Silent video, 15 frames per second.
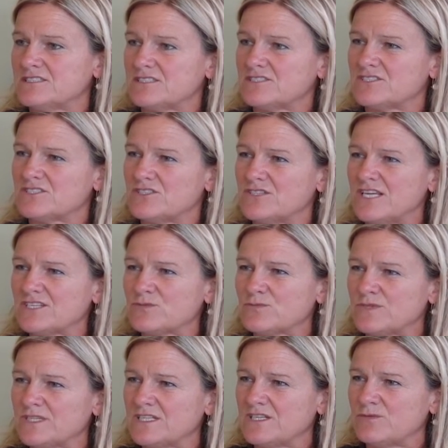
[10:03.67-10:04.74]
So that's
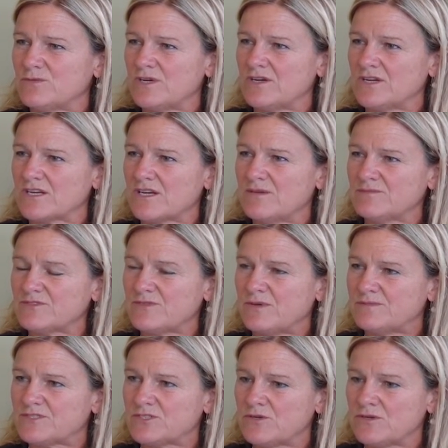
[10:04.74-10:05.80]
really where it comes
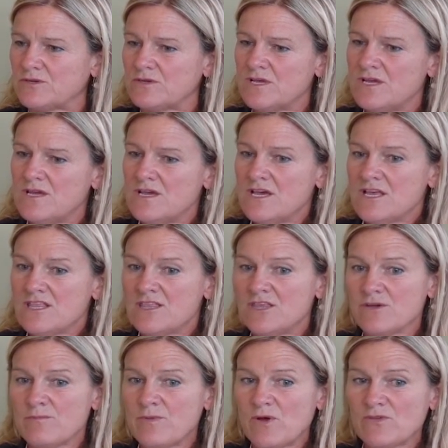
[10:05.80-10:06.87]
from. So
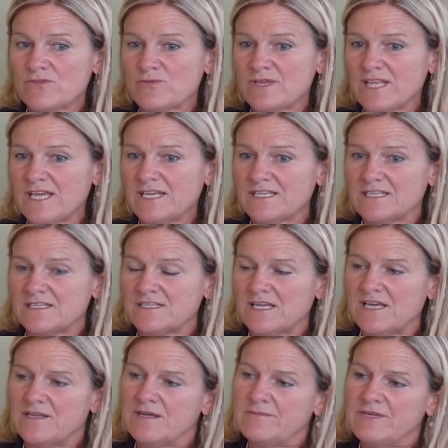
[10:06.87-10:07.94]
they're both related.
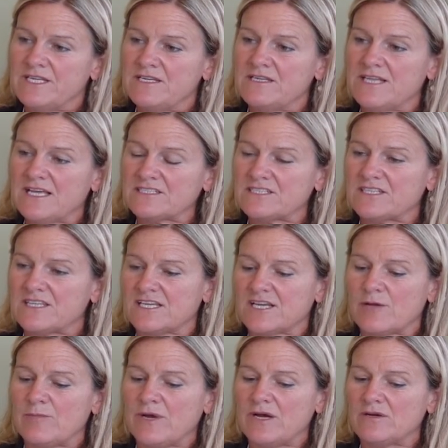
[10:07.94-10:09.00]
And I mean, that's the thing
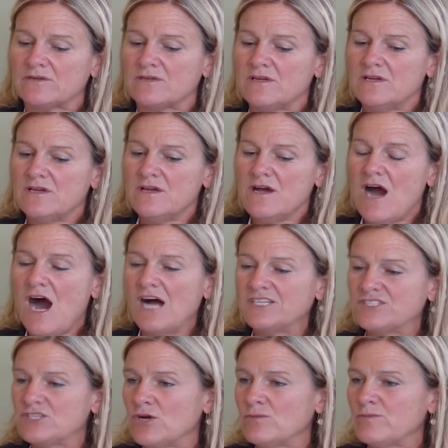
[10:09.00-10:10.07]
about, I
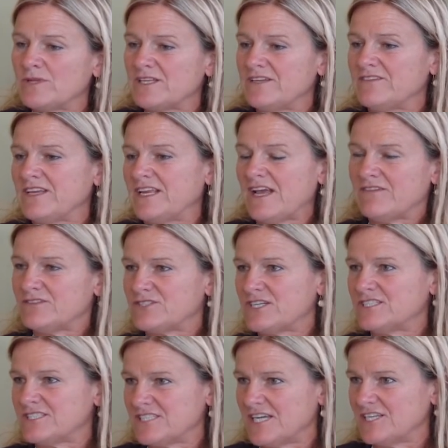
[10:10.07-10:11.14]
don't believe that
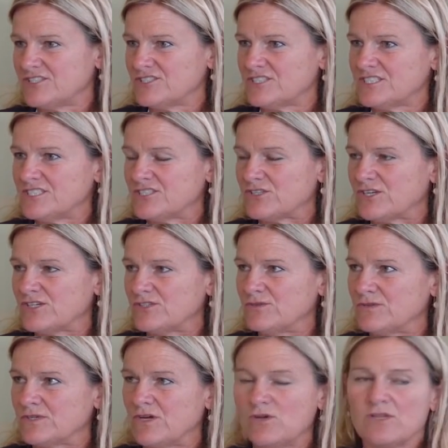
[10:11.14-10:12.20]
advertising agencies look at you
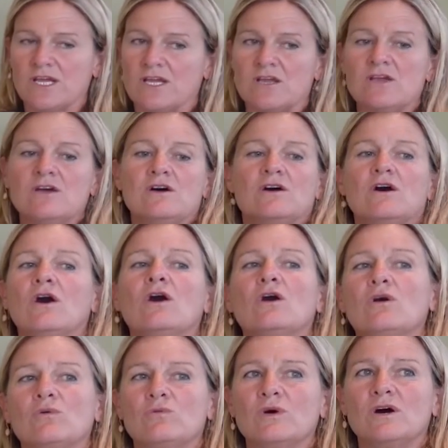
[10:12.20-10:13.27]
and go like,
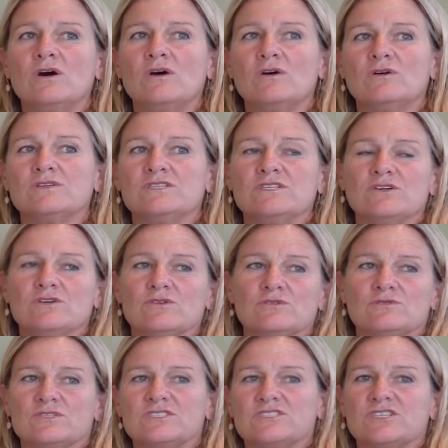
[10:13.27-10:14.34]
oh, well,
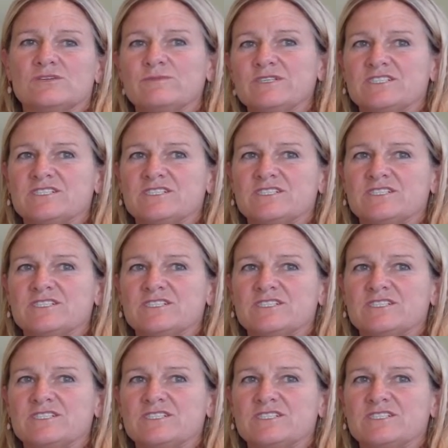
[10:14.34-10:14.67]
is he going to be a